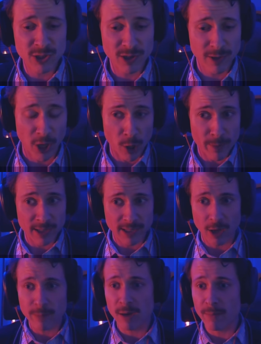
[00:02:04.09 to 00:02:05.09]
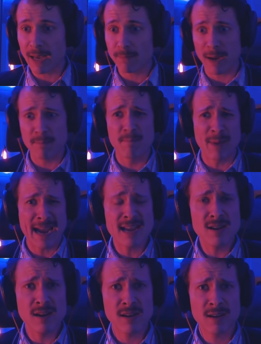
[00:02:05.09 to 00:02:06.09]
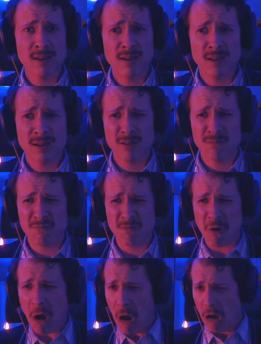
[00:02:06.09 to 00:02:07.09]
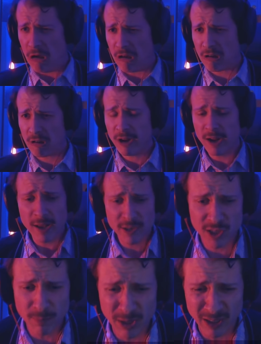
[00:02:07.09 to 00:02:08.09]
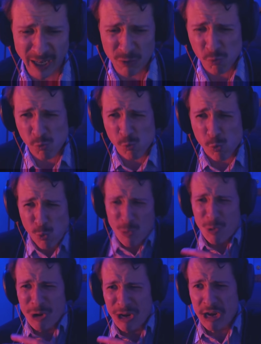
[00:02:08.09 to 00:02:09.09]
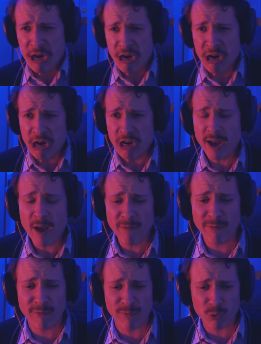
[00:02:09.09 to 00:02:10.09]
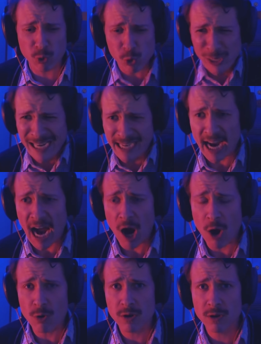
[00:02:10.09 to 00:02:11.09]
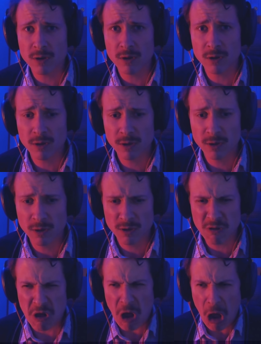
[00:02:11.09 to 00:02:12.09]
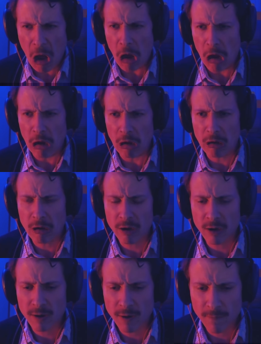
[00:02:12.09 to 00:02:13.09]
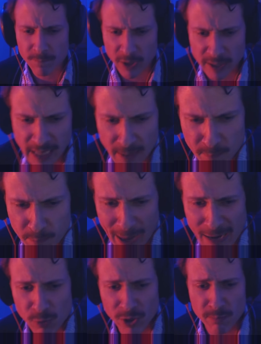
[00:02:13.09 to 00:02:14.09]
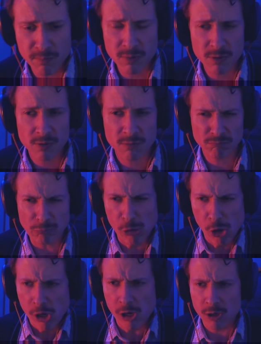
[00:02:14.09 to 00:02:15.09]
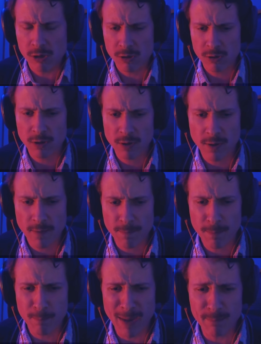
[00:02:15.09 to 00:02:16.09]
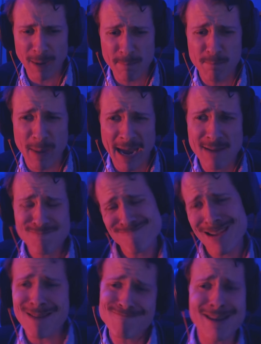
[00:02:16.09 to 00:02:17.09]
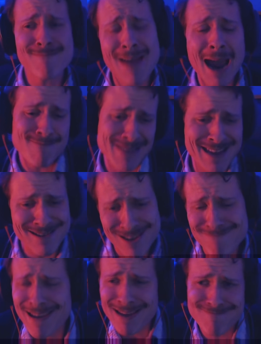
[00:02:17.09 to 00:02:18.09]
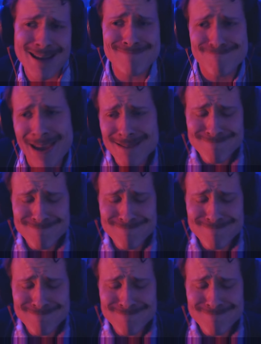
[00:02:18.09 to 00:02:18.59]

Kermit telling me to make my bed? Oh, something like weird, freak out. Oh, get in bed with him. Mm. Make my bed. Mommy, can you make my bed?